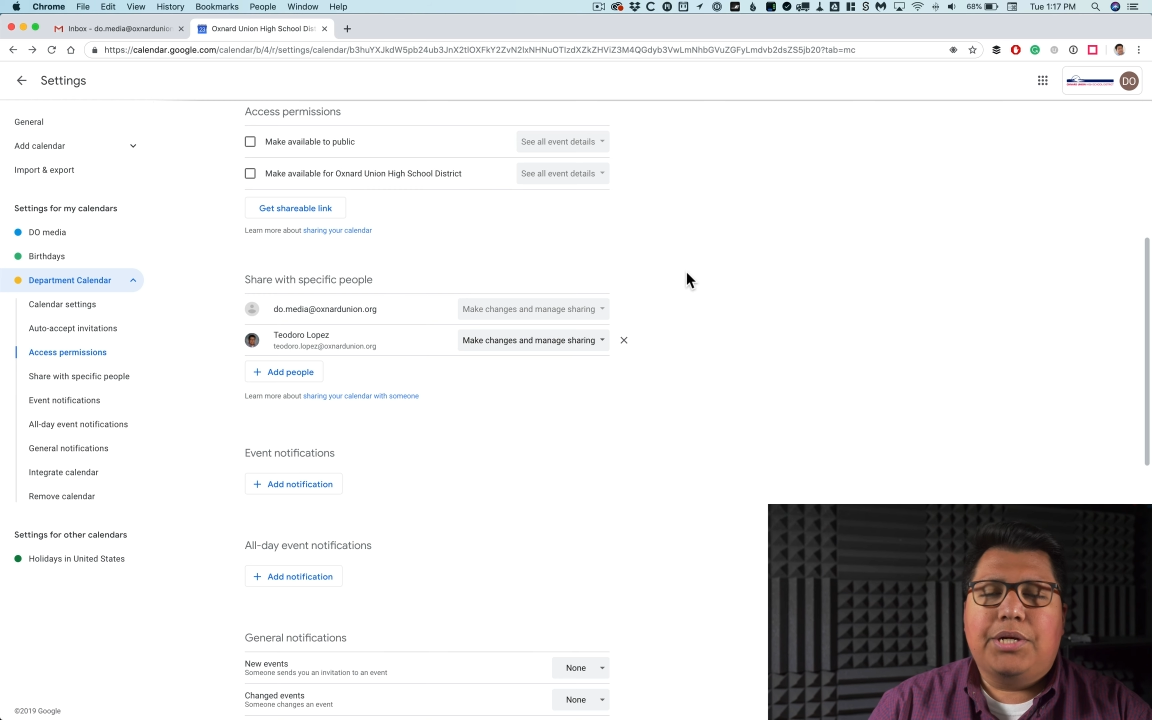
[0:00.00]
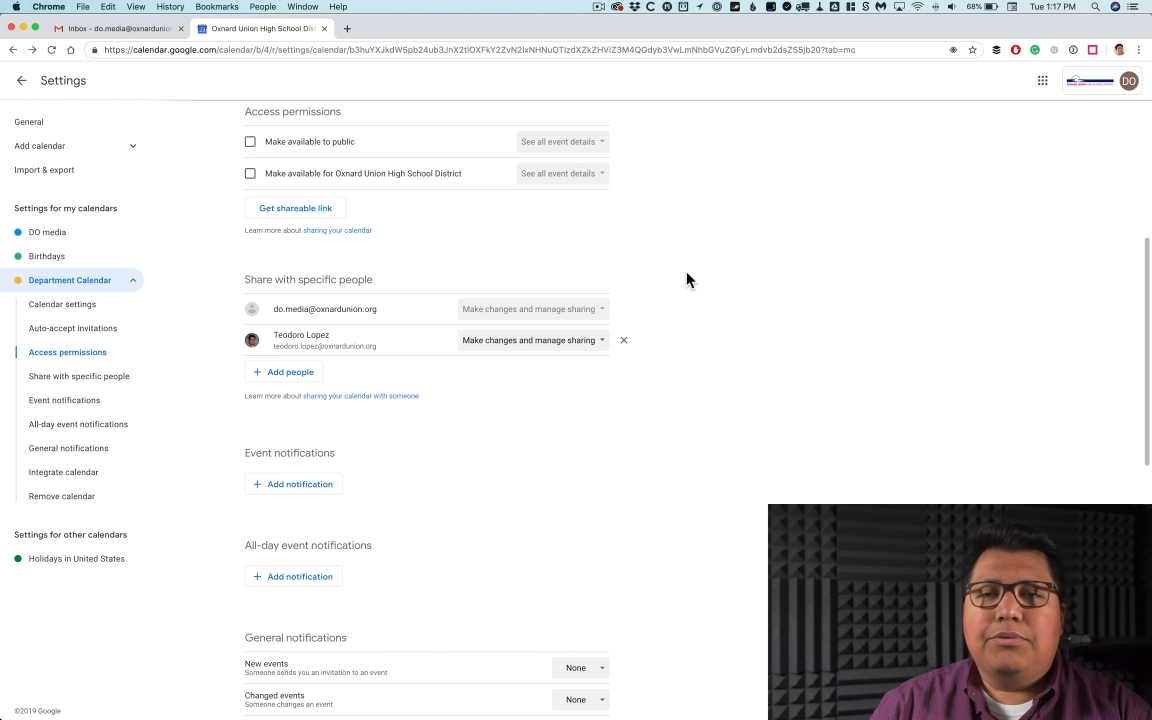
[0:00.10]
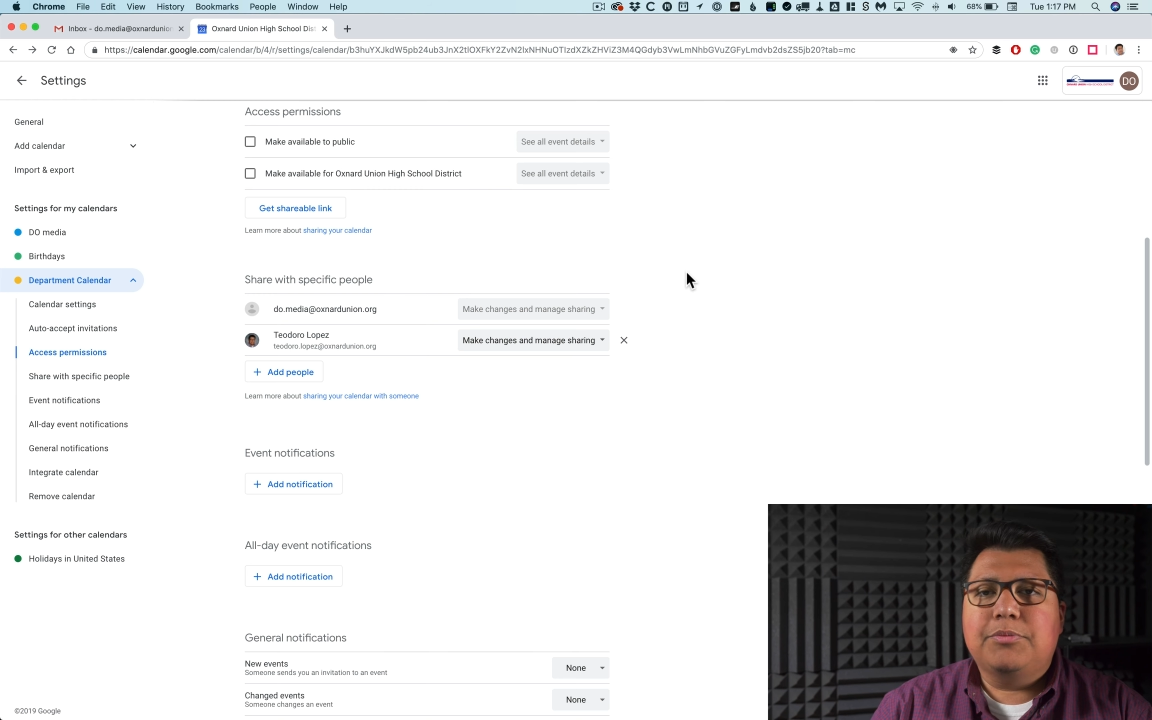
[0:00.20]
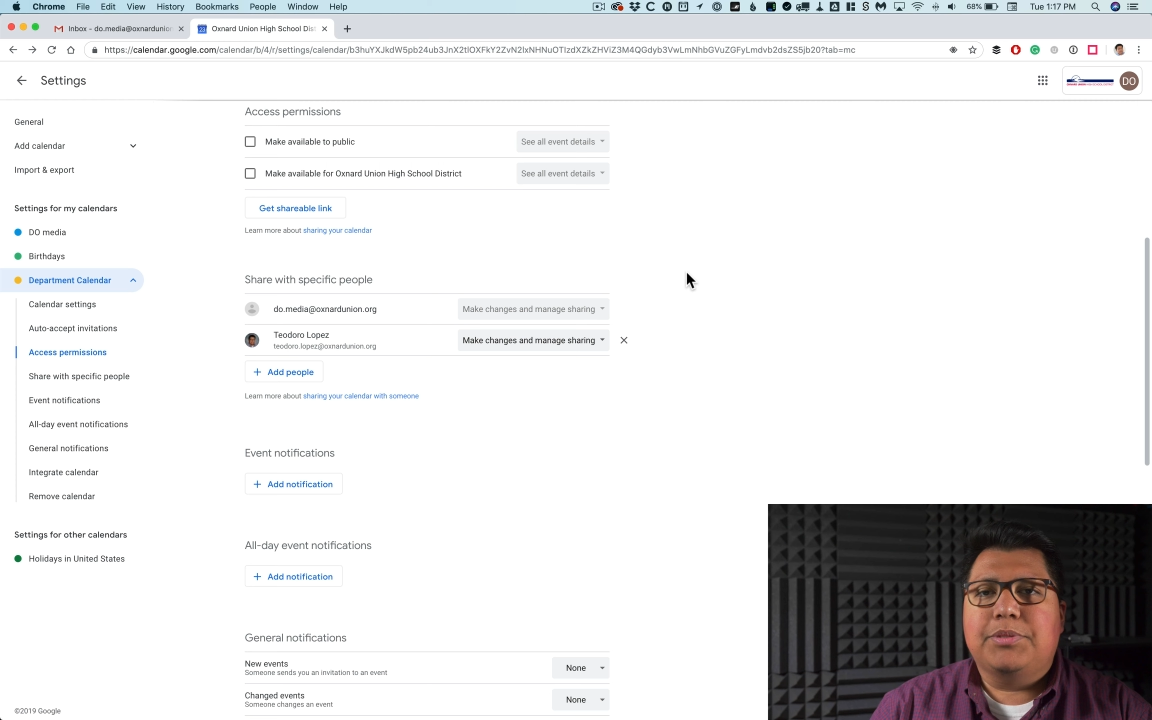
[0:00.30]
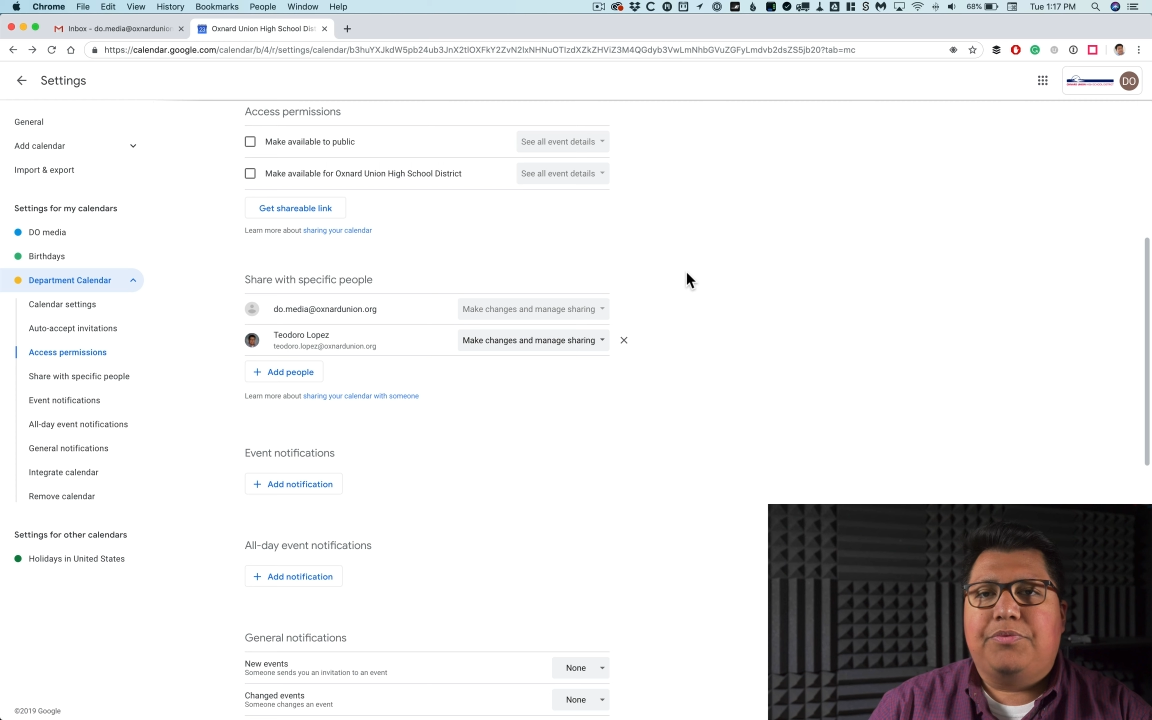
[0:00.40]

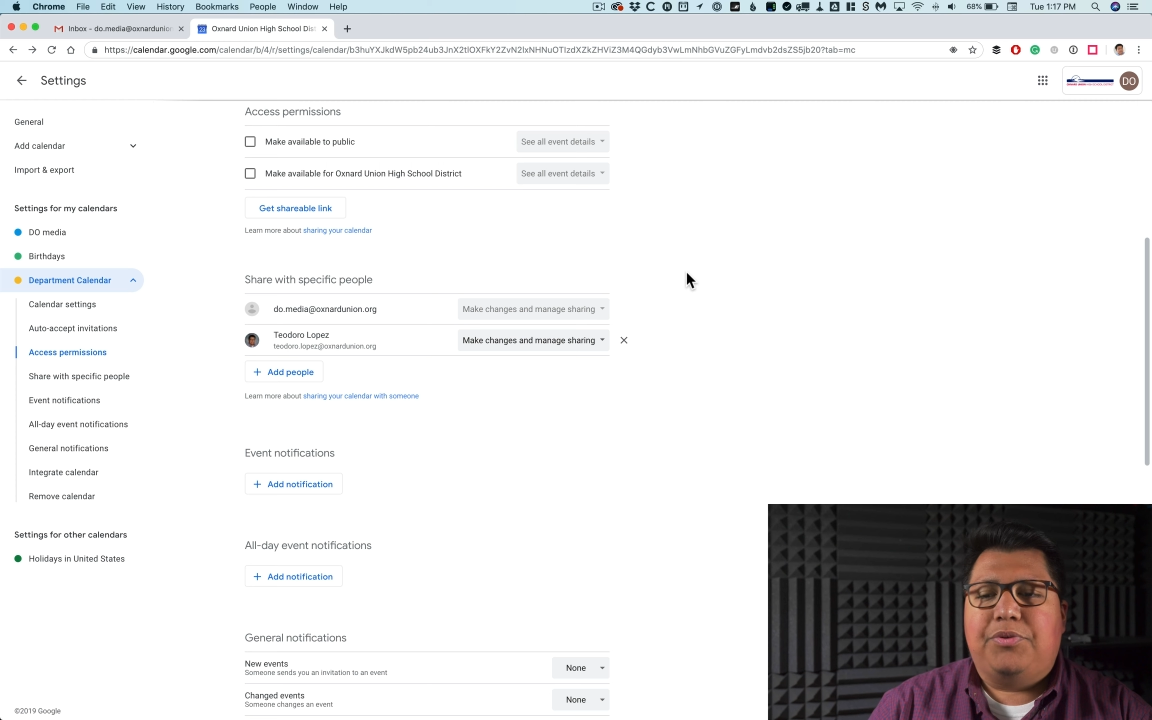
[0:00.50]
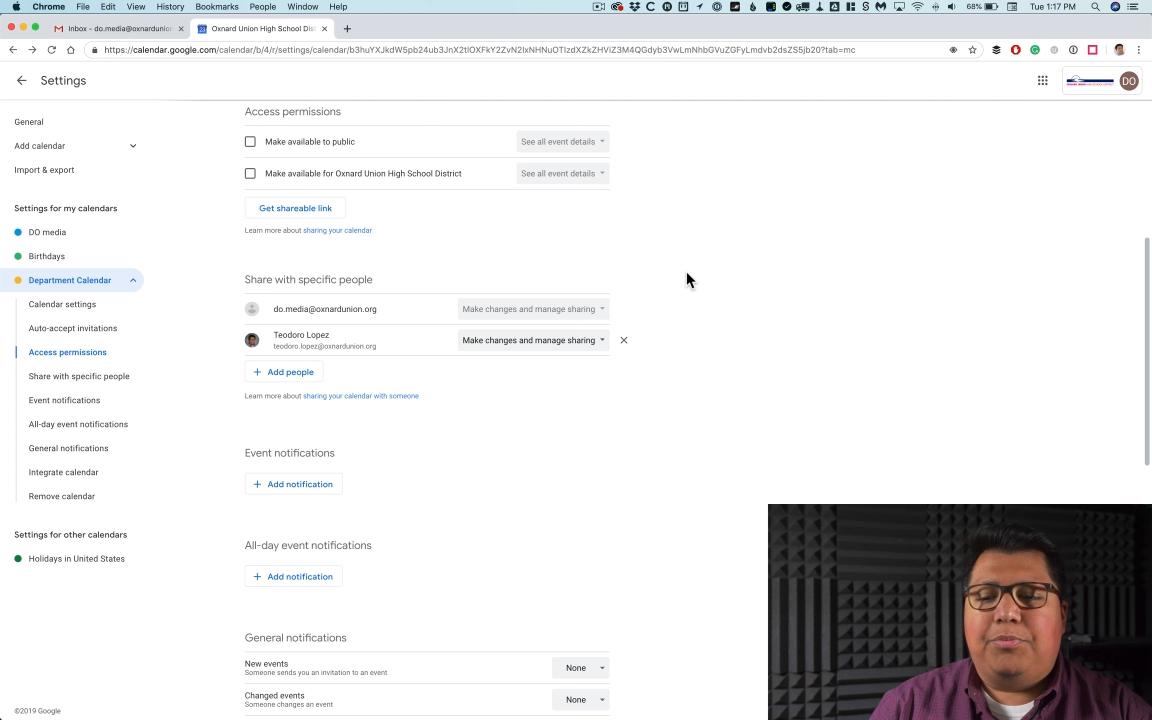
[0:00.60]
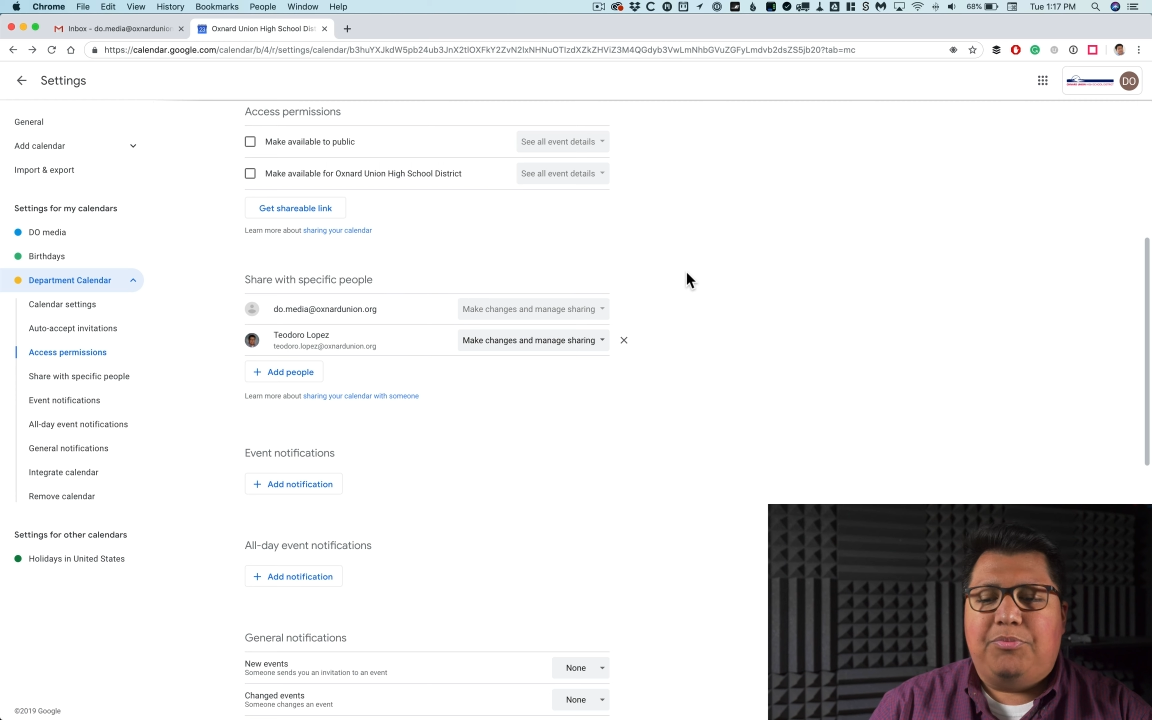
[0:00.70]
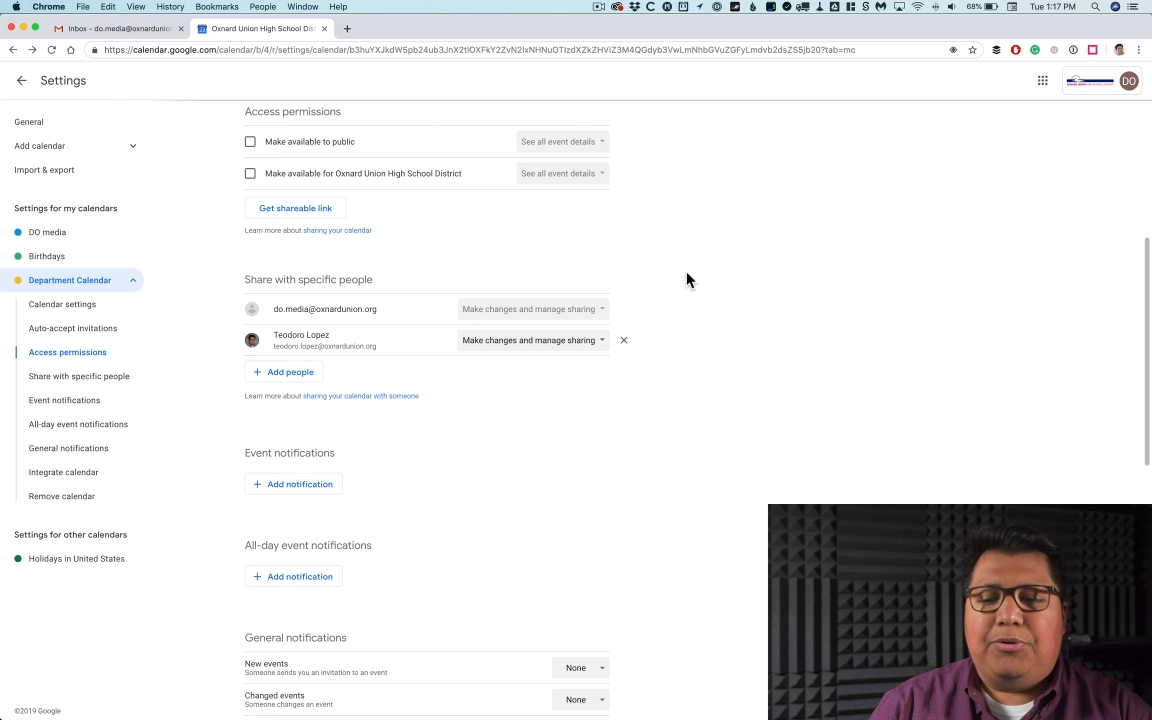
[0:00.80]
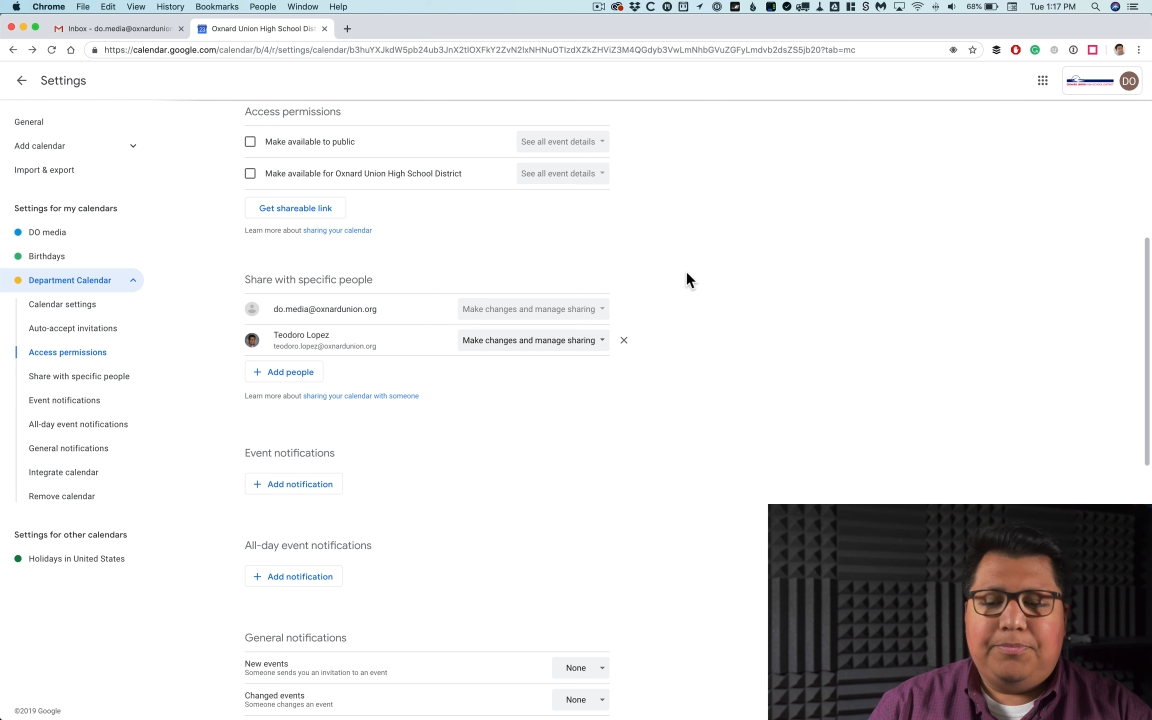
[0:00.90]
specific people.